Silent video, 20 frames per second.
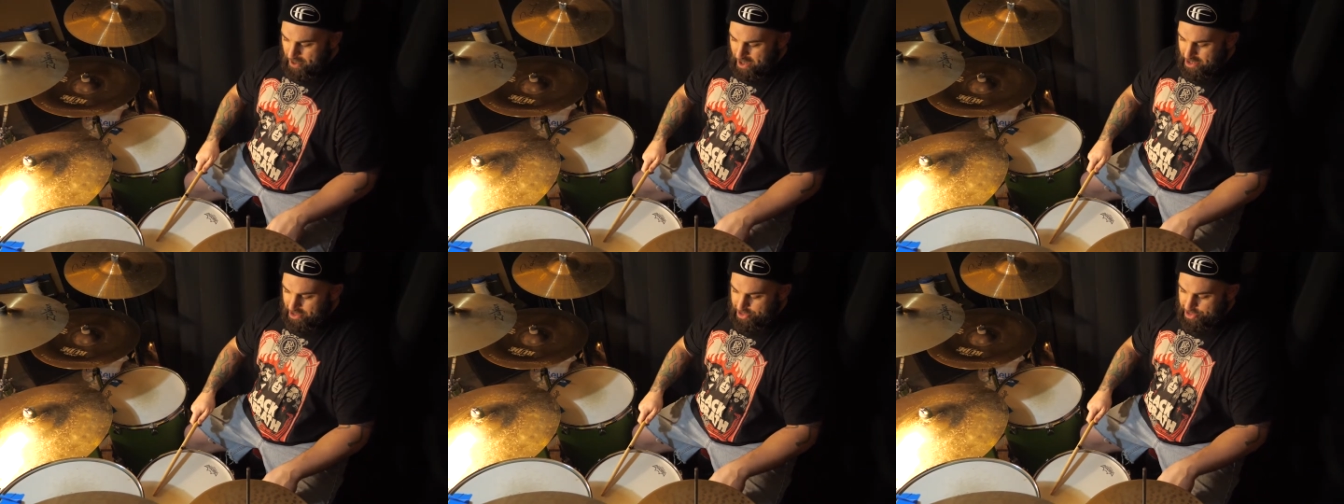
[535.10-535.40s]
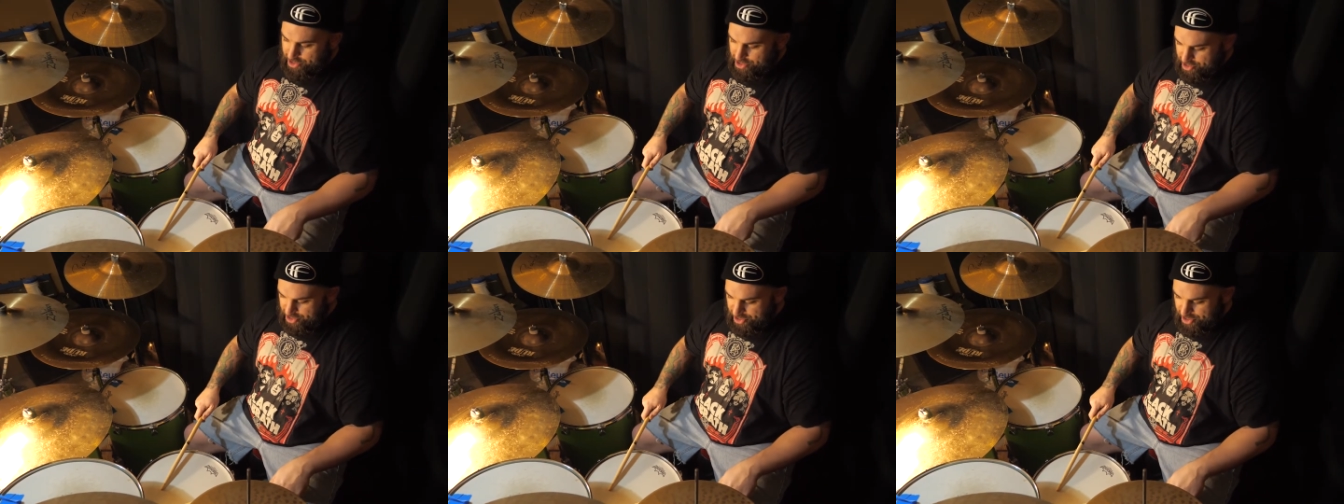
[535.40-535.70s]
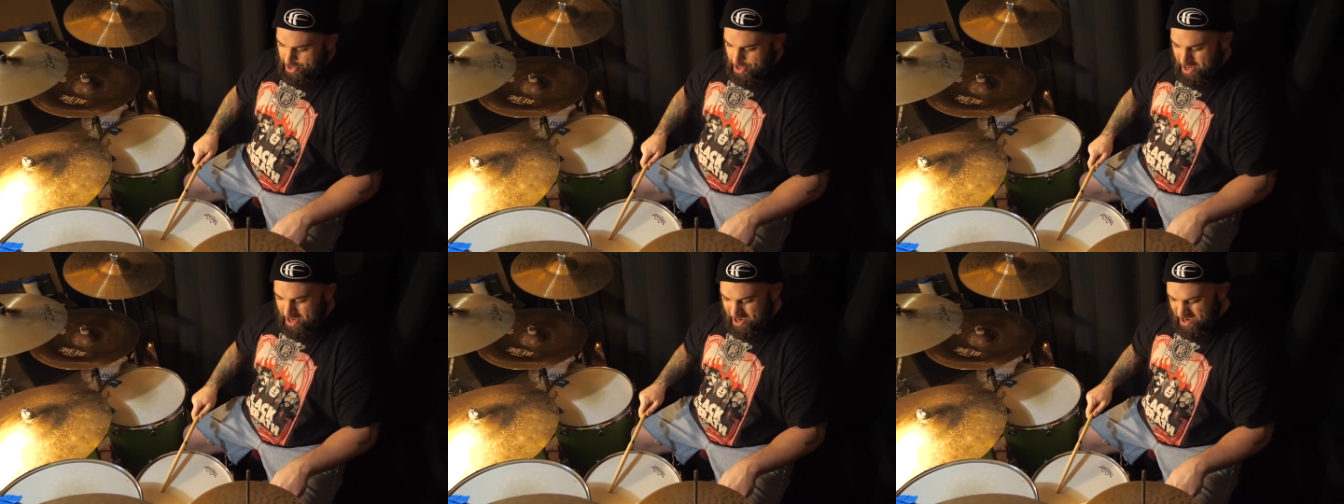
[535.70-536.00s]
back so you
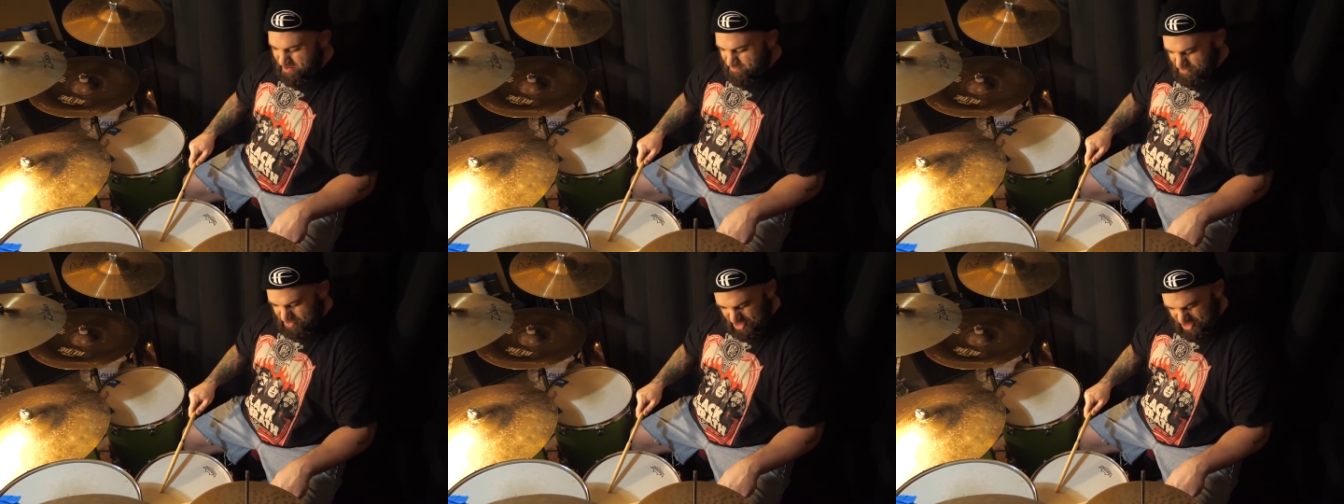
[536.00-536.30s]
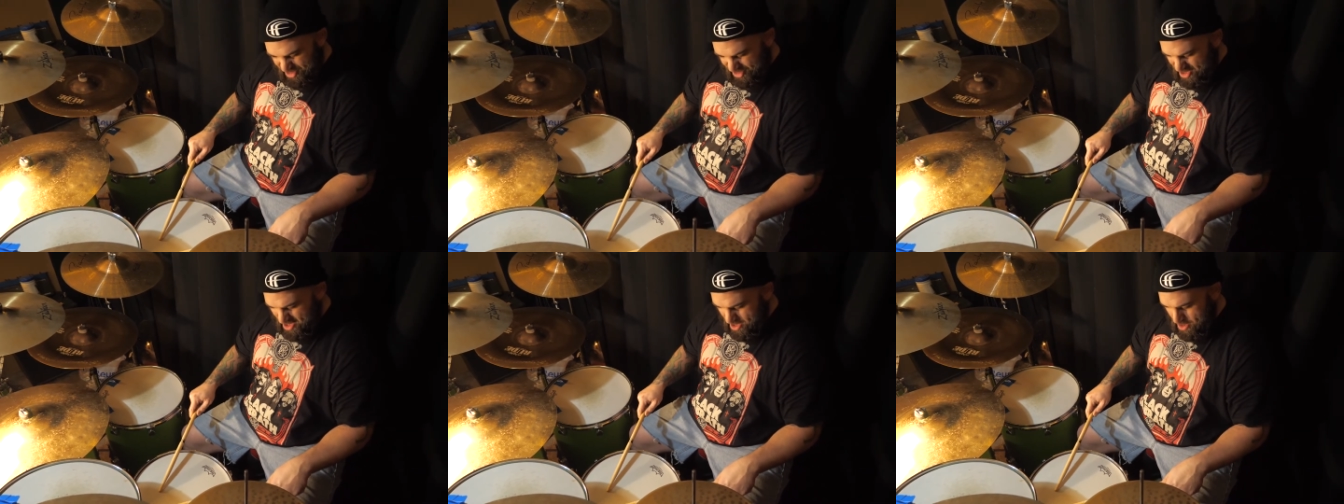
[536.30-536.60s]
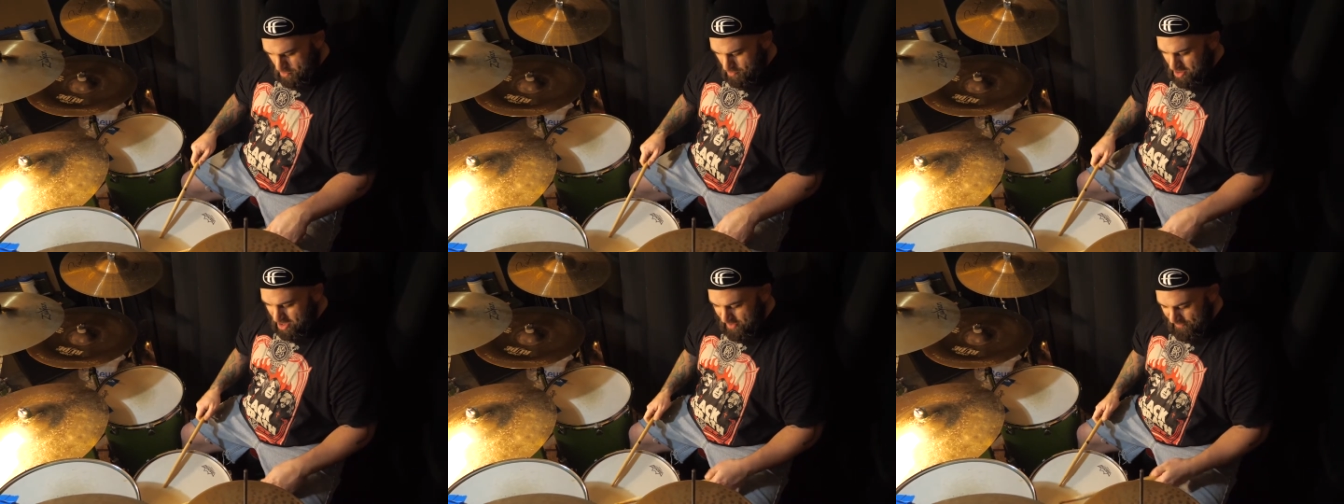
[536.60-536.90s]
snare just out
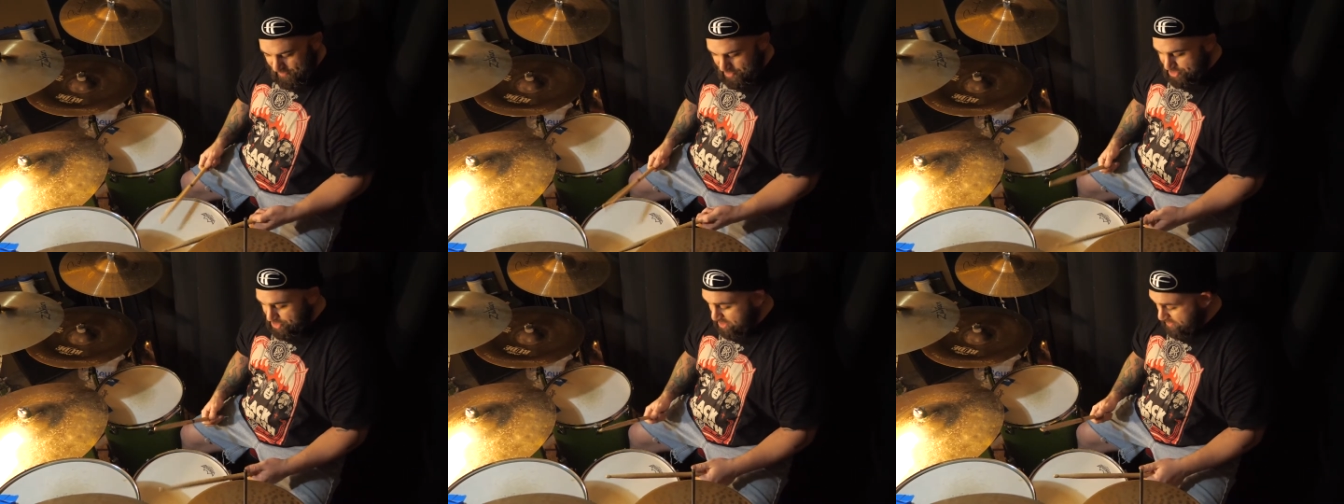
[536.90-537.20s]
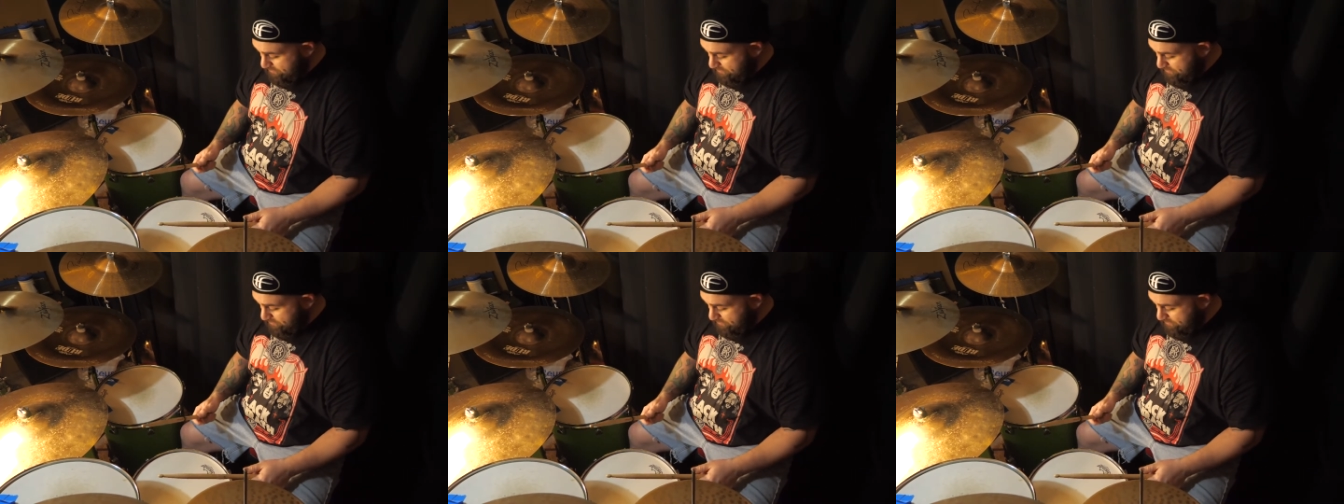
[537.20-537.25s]
of the way of each